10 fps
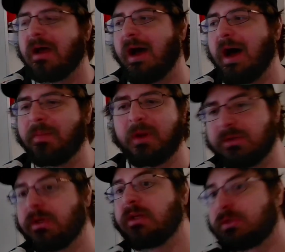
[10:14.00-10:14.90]
There
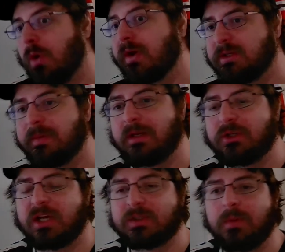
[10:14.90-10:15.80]
is going to be an
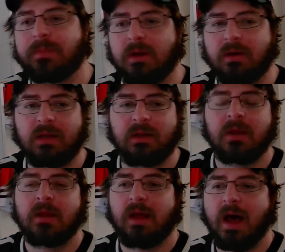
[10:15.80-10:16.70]
adjustment period.
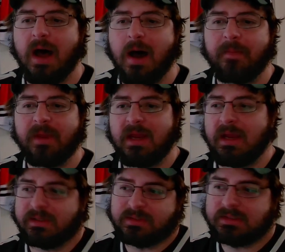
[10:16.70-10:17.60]

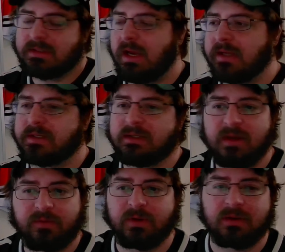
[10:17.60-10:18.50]
It's
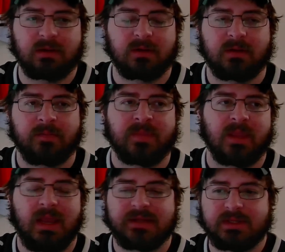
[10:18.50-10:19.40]

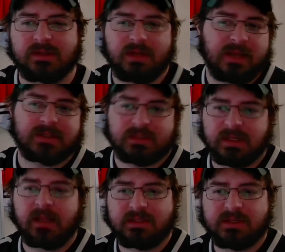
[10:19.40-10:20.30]
a slightly
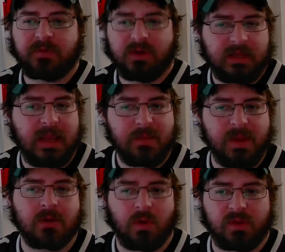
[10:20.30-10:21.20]
different game in
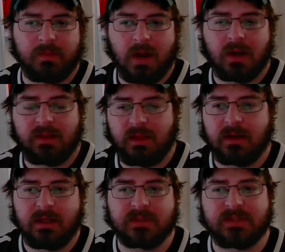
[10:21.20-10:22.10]
North America than it
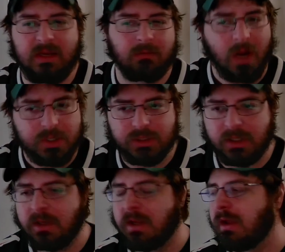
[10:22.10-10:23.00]
is in Russia.
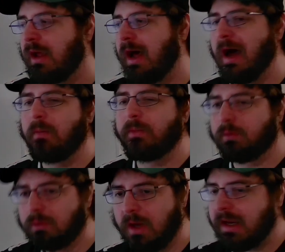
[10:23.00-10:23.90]
The
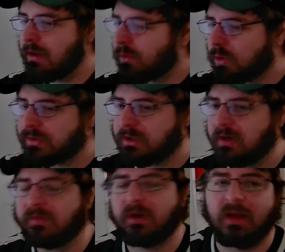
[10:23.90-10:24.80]
rules are
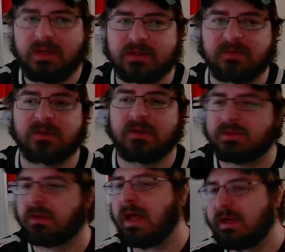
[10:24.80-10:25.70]
different. There's a
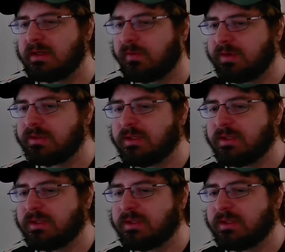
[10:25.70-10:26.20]
lot of differences.